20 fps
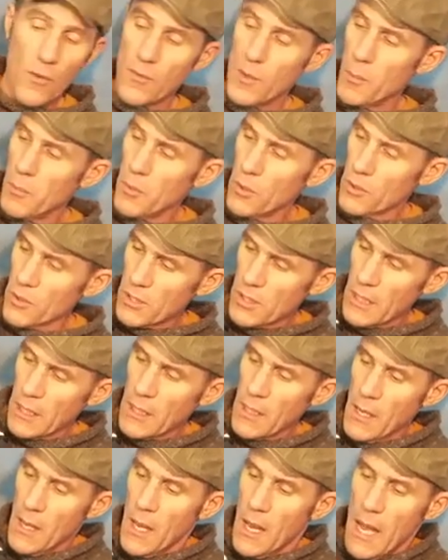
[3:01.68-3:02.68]
a pull stick,
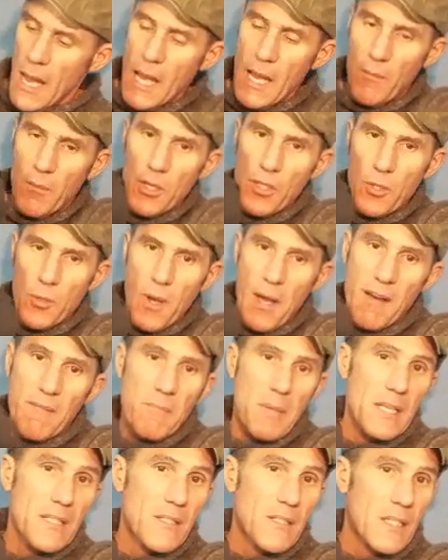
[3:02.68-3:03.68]
and we do have
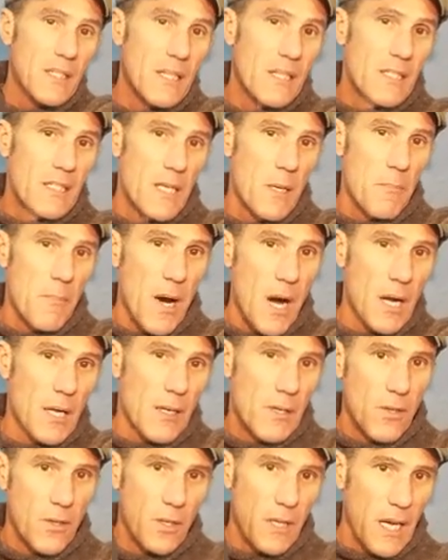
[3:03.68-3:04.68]
basically a tip
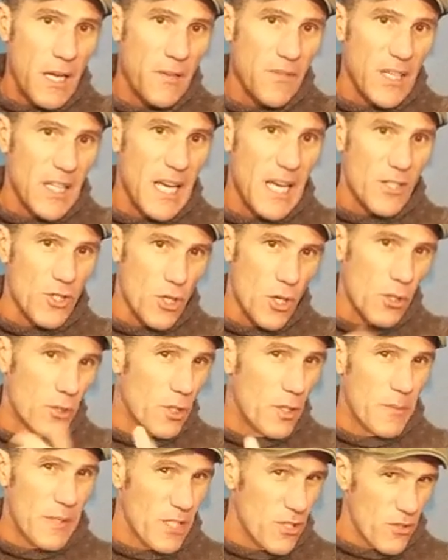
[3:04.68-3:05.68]
pocket or kind of a catch-all. Could
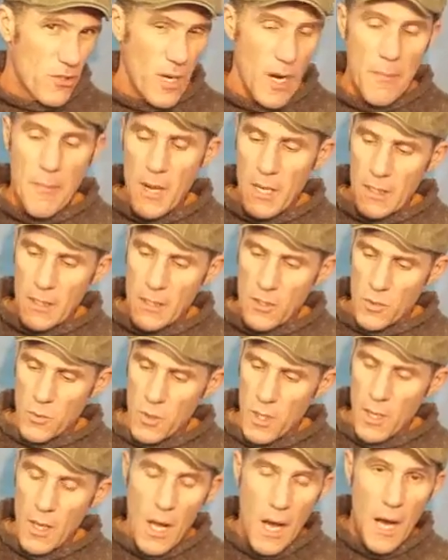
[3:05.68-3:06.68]
be a scrap pocket as
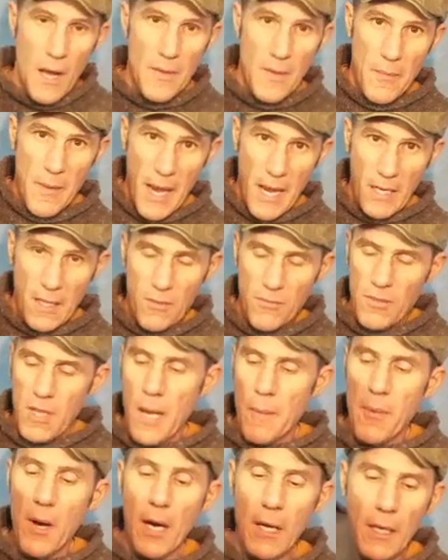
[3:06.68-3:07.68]
well on the back, a flat
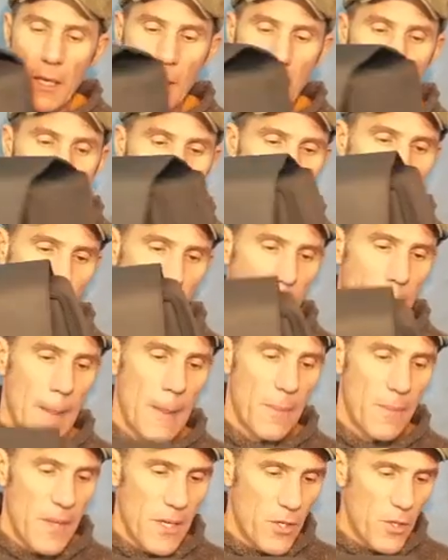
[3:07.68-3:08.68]
pocket.
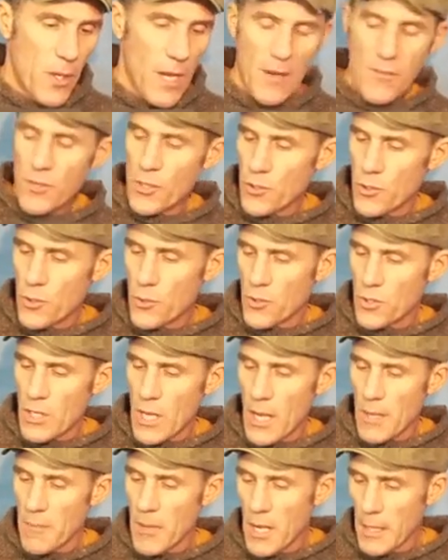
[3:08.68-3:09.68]
Then you have your two
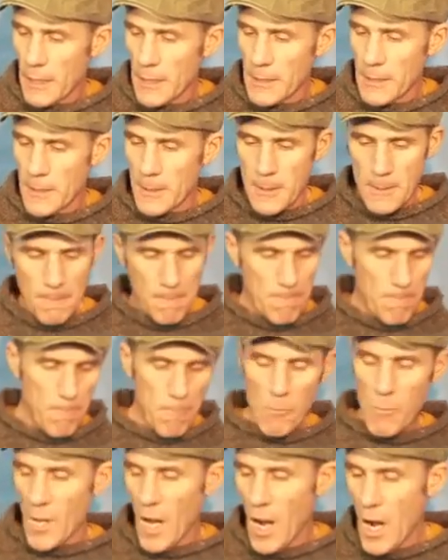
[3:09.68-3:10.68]
side pockets.
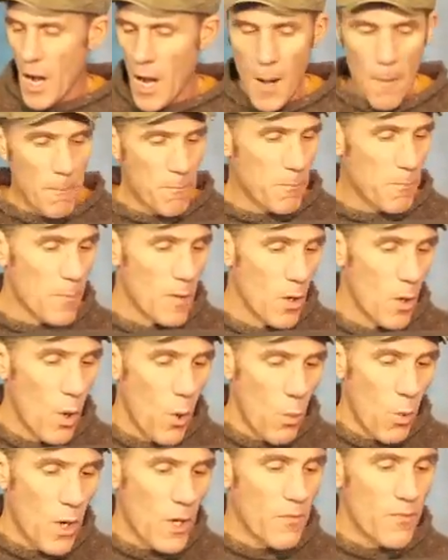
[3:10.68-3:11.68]

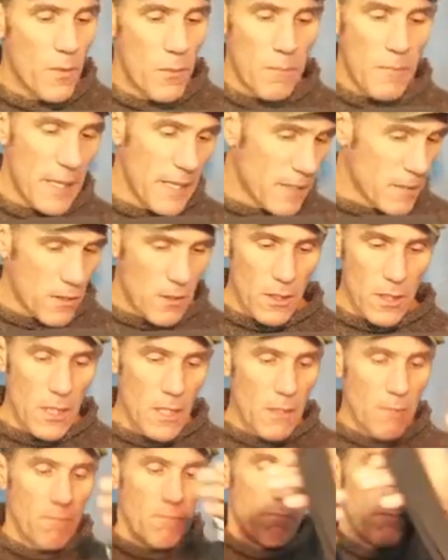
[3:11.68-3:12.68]
One of them
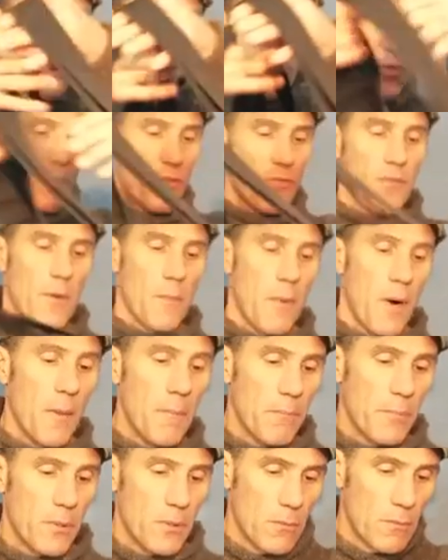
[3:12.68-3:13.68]
basically you can use for a pump.
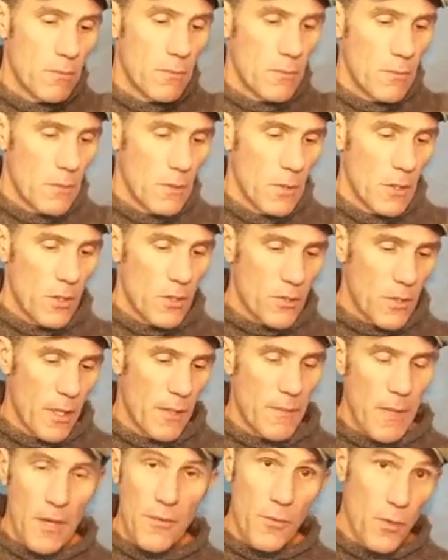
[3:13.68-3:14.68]
So
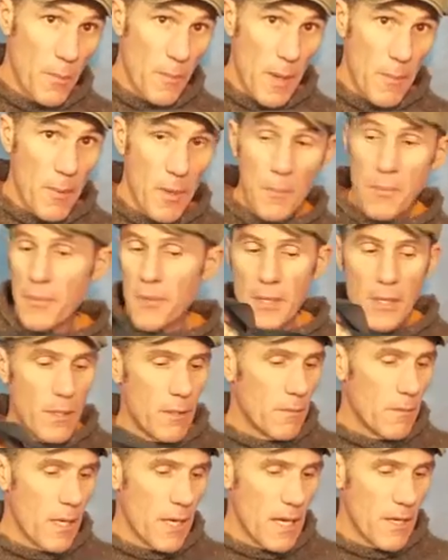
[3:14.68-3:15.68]
I throw my pump in there.
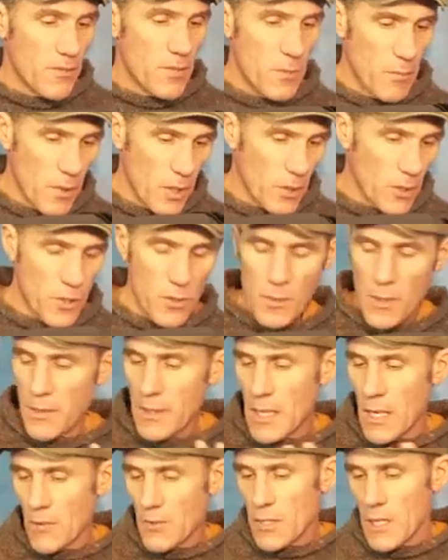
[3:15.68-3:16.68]
I have some markers around the
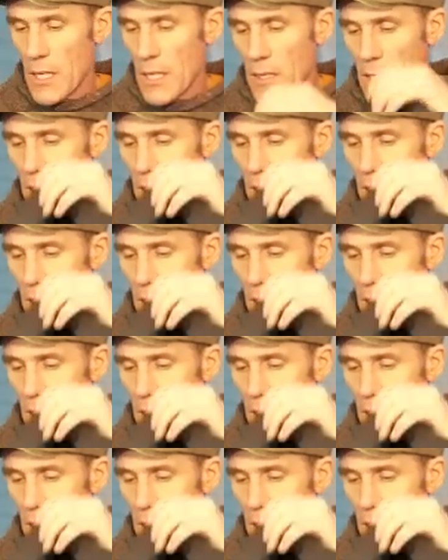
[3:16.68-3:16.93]
outside.